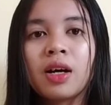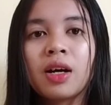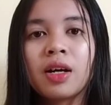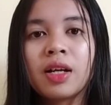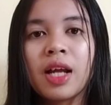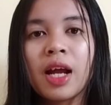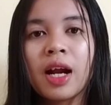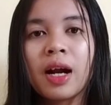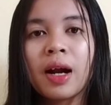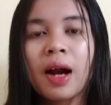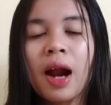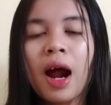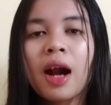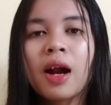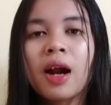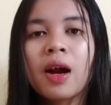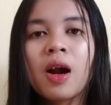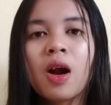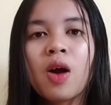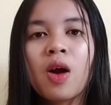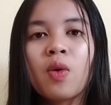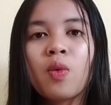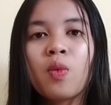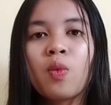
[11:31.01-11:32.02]
There are
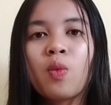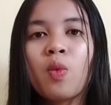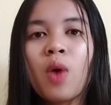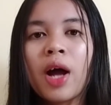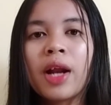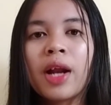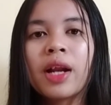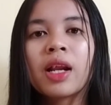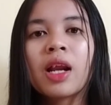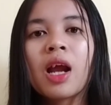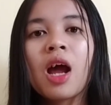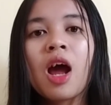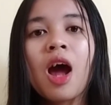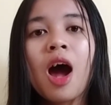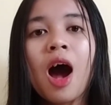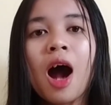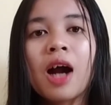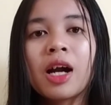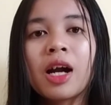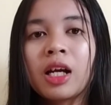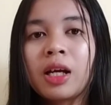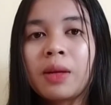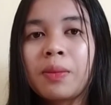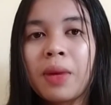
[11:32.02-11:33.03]
1.
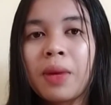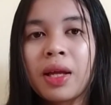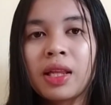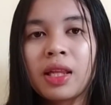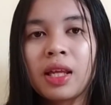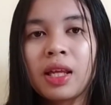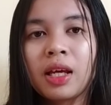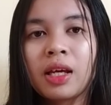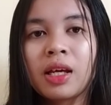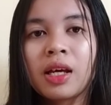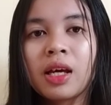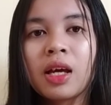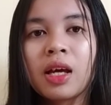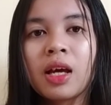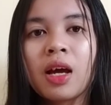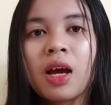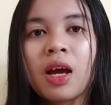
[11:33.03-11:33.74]
Arithmetic,